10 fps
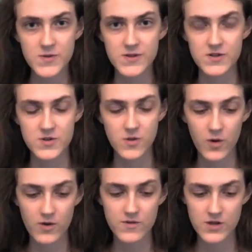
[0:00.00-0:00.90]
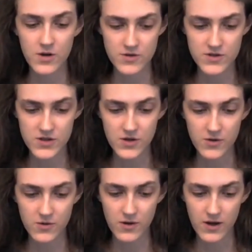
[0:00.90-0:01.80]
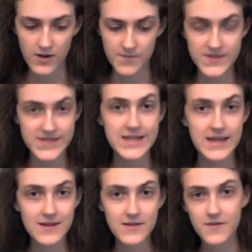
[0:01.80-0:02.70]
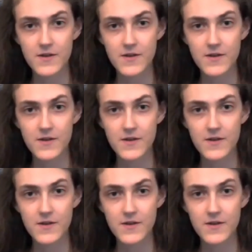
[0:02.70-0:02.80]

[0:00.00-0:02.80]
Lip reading: because corals also sting.